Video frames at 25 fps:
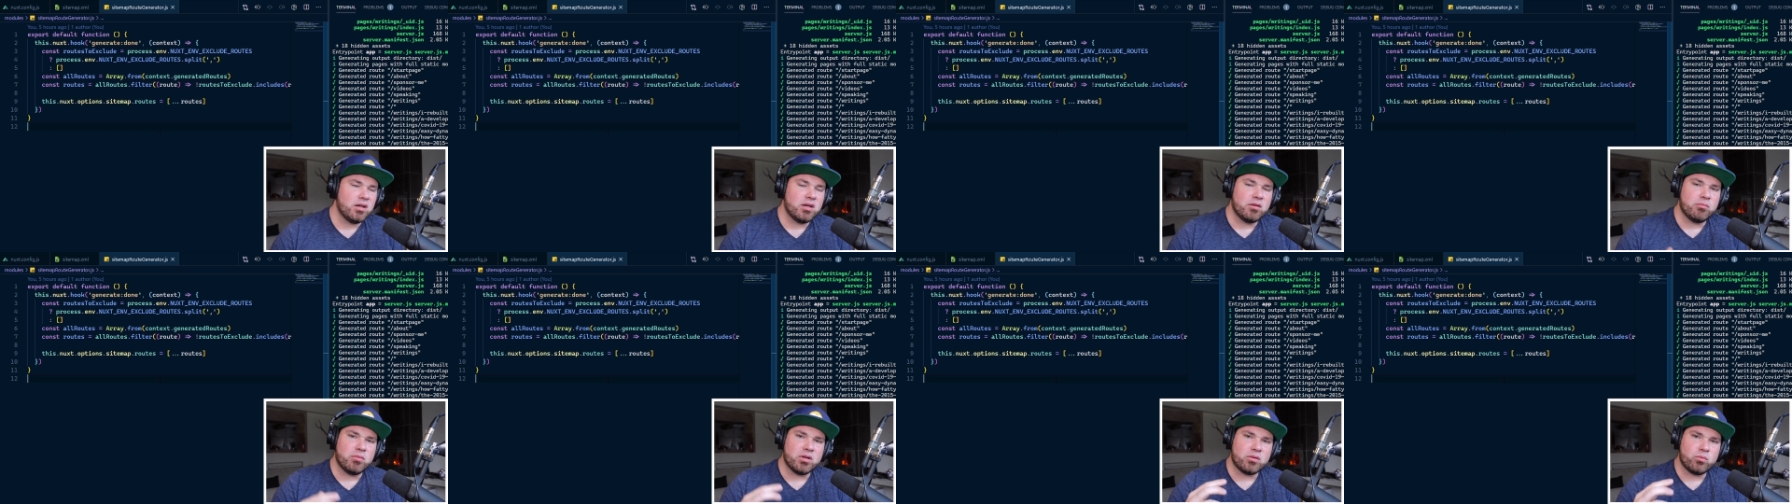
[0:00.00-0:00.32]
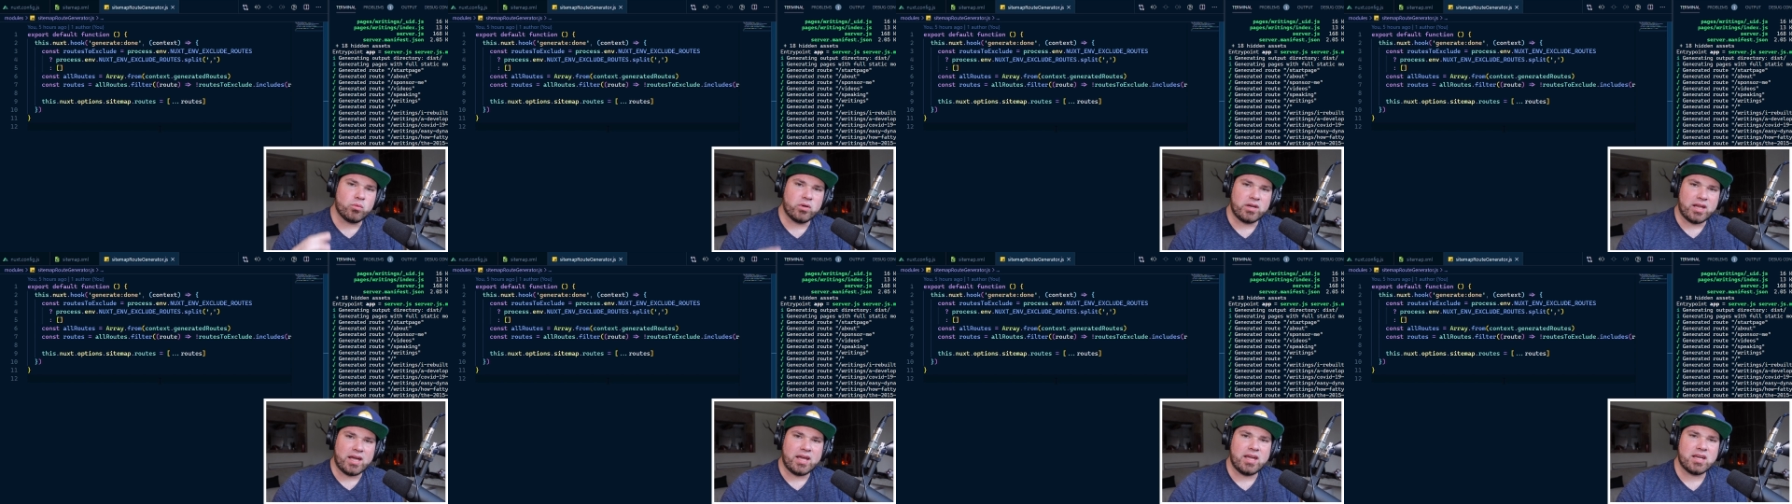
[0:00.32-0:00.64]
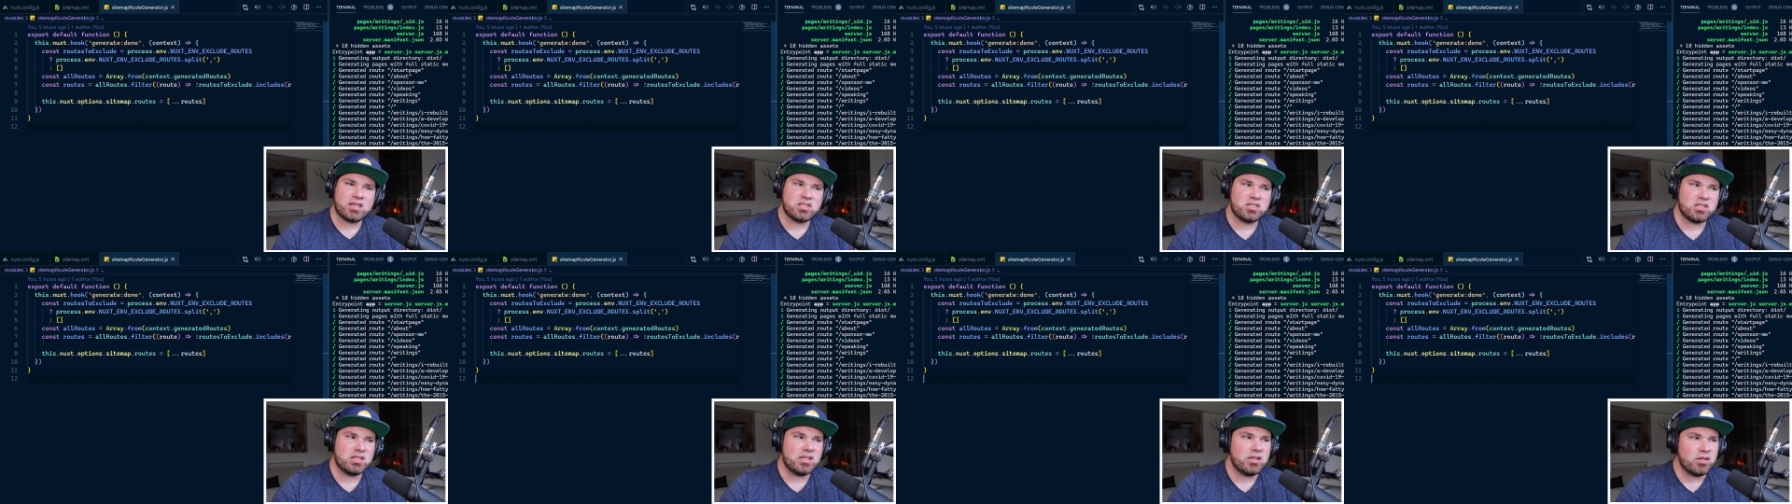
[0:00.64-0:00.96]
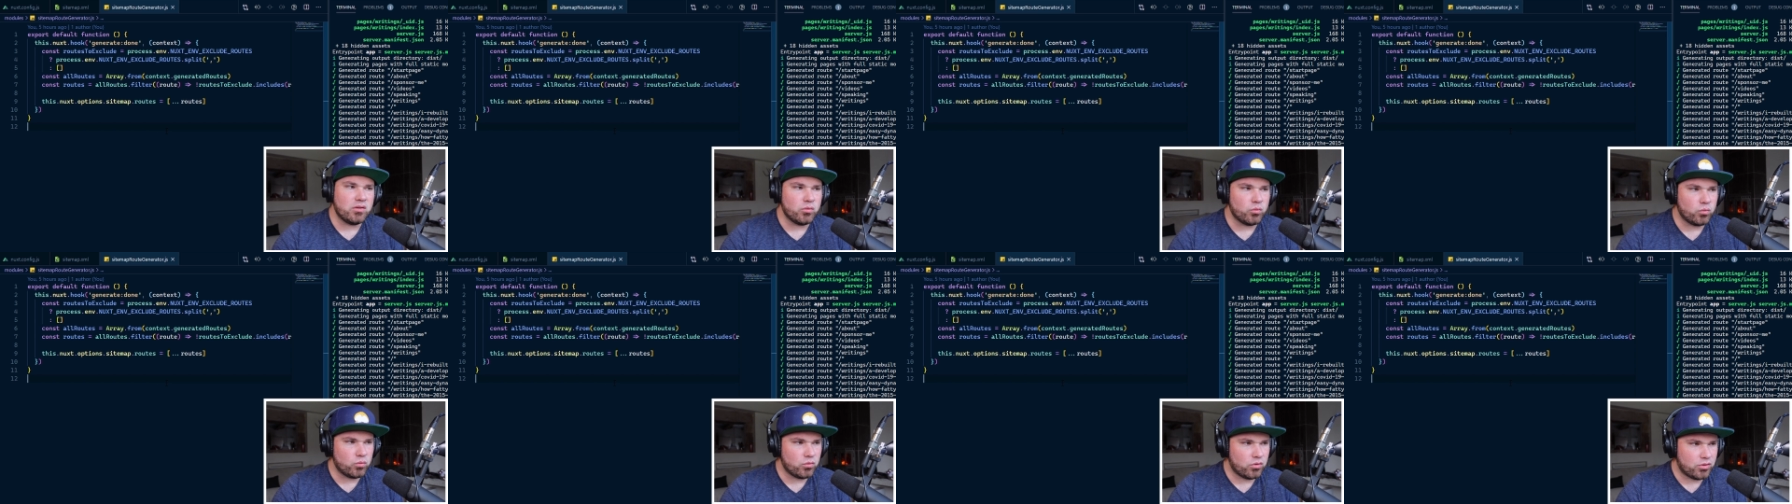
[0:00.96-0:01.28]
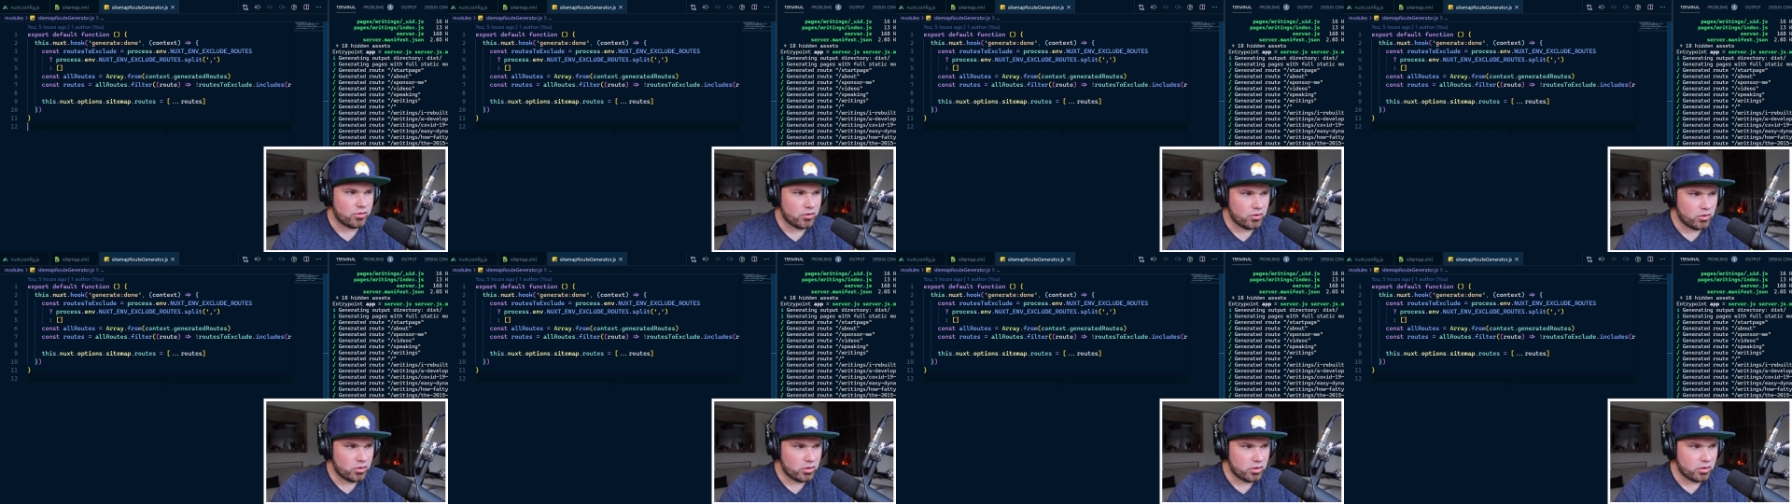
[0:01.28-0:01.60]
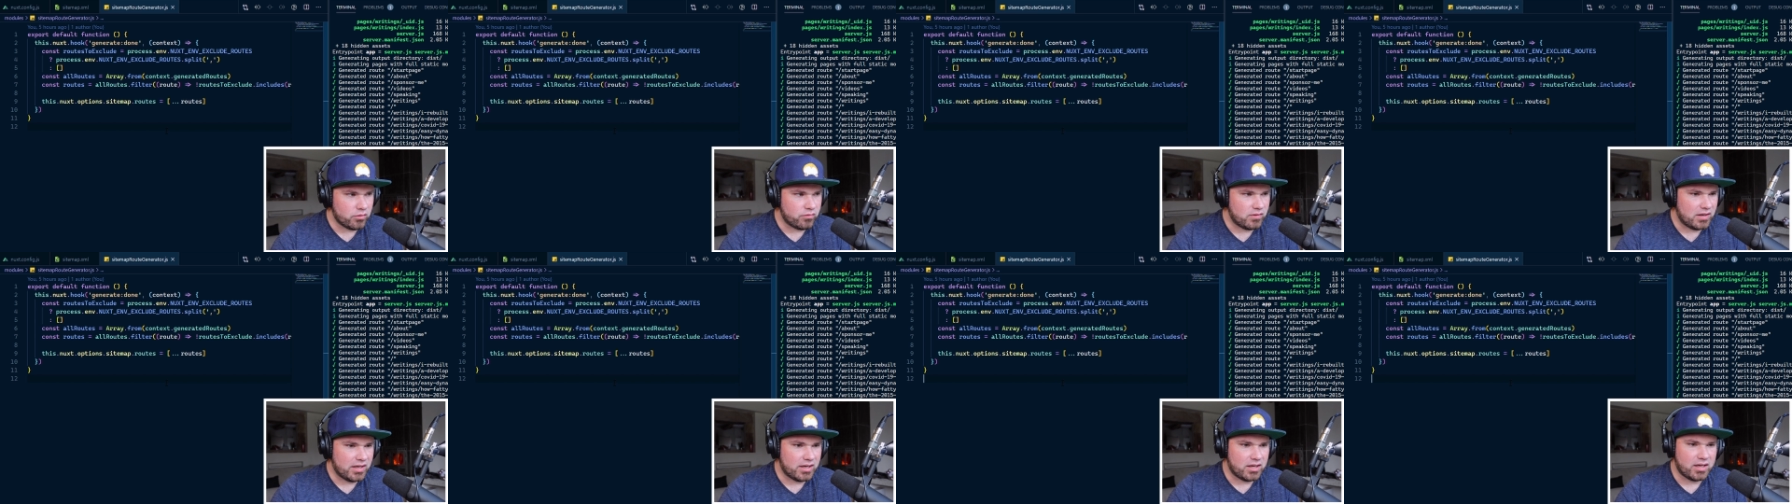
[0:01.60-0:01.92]
But what I actually thought
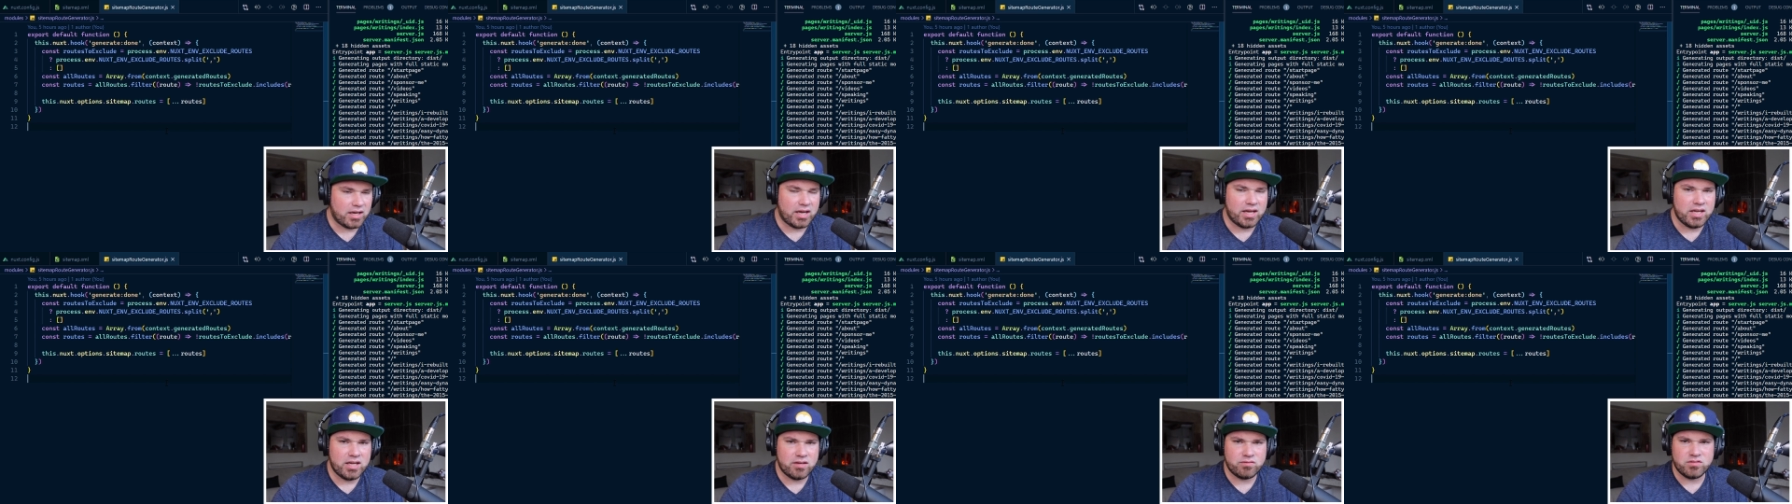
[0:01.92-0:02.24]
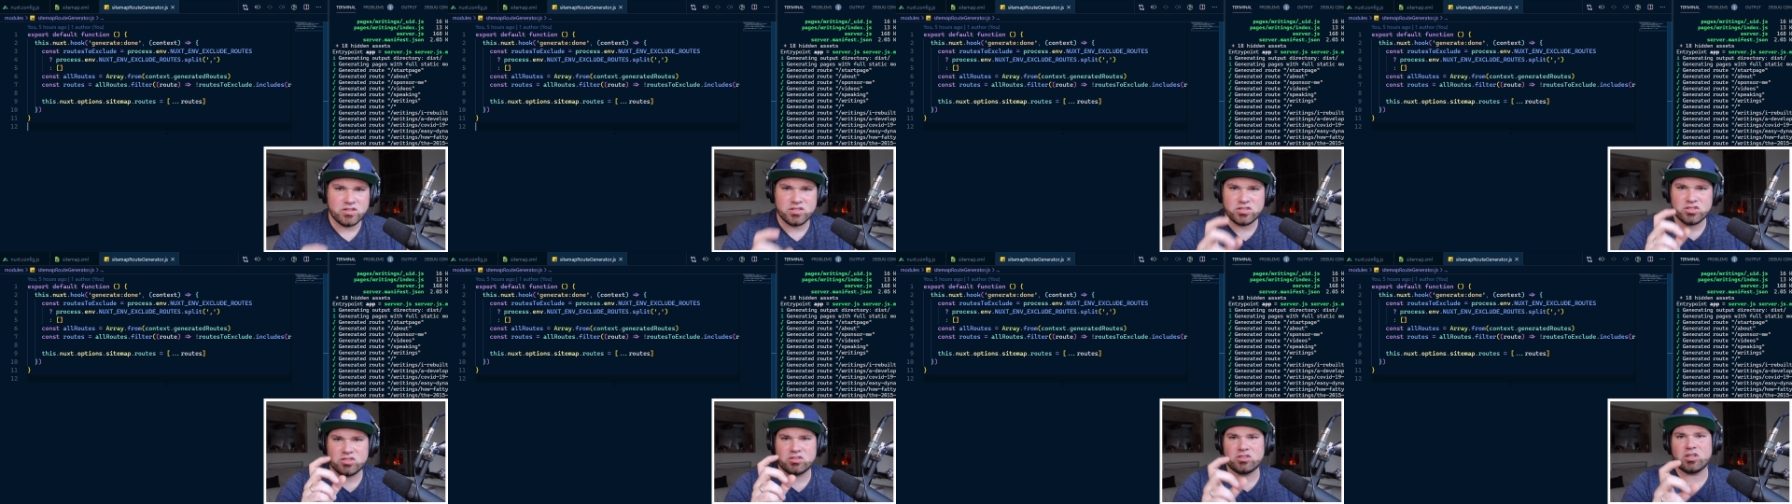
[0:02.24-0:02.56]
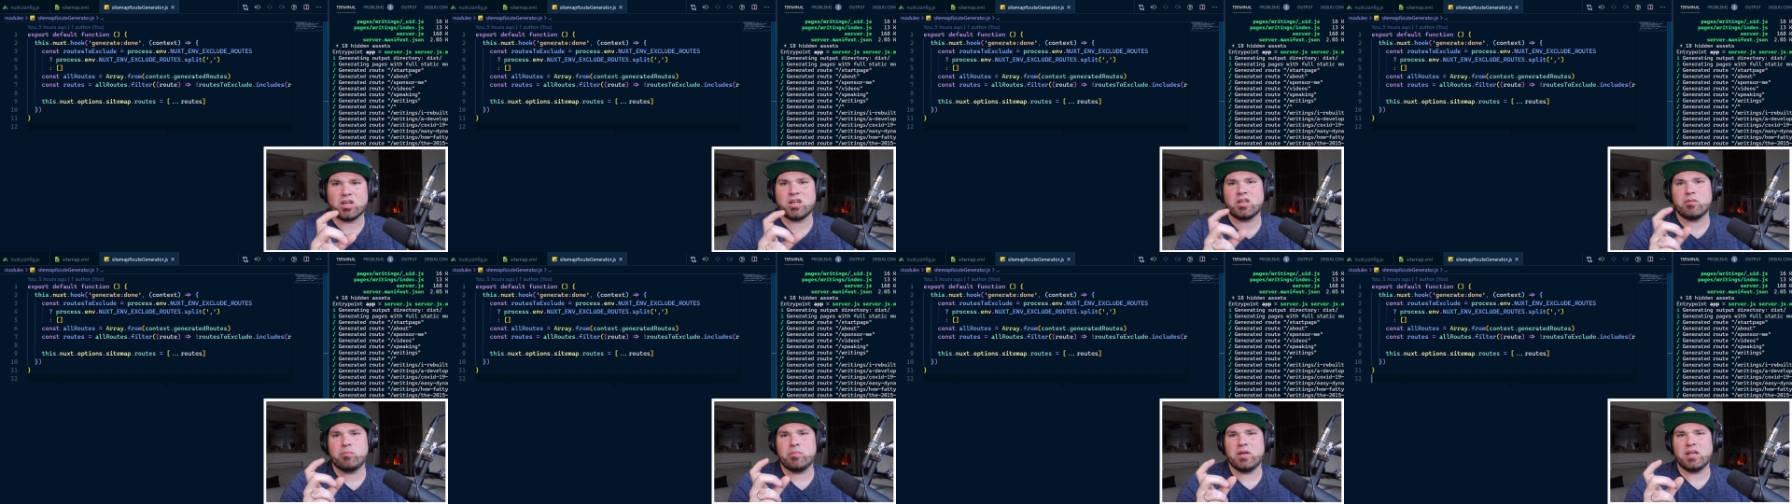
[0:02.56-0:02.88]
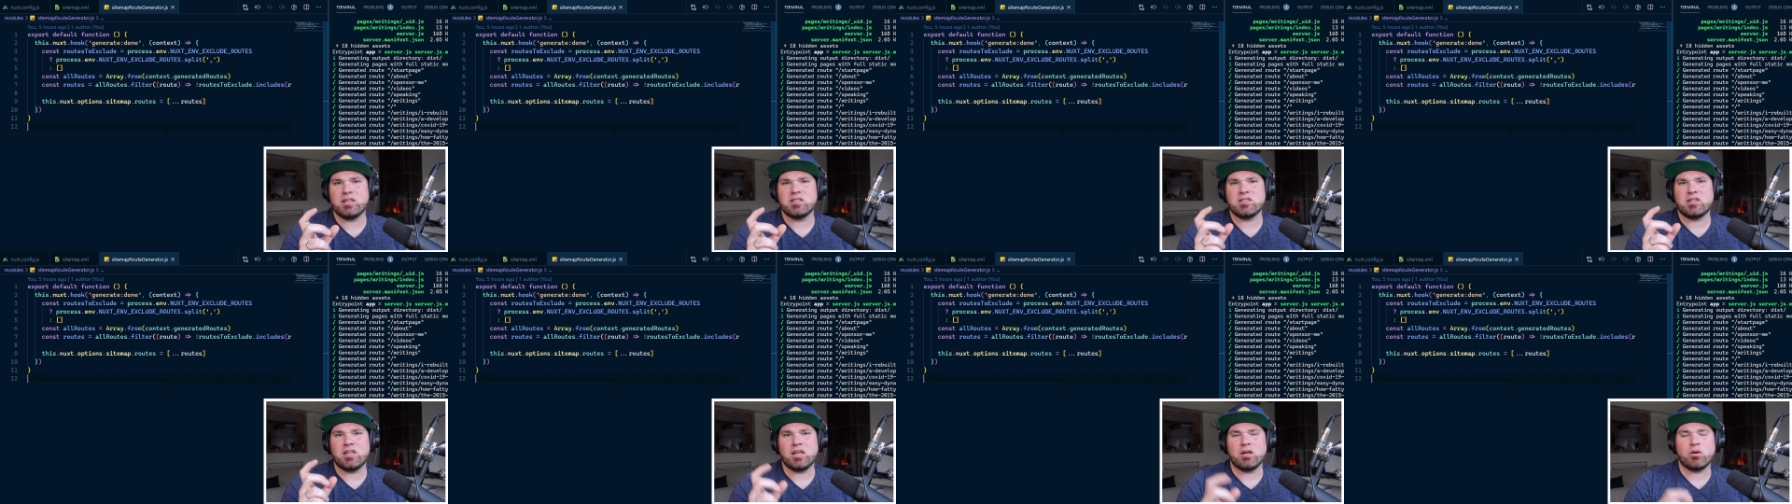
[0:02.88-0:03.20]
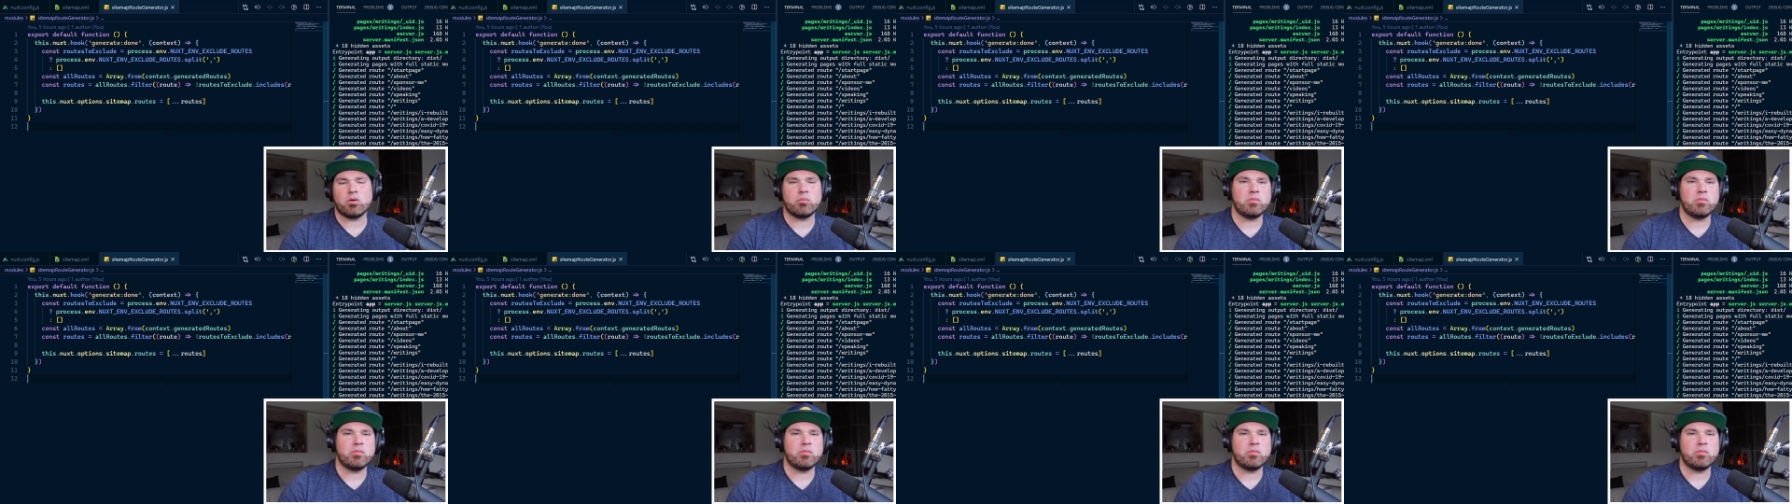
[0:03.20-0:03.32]
of, like I have this start page thing,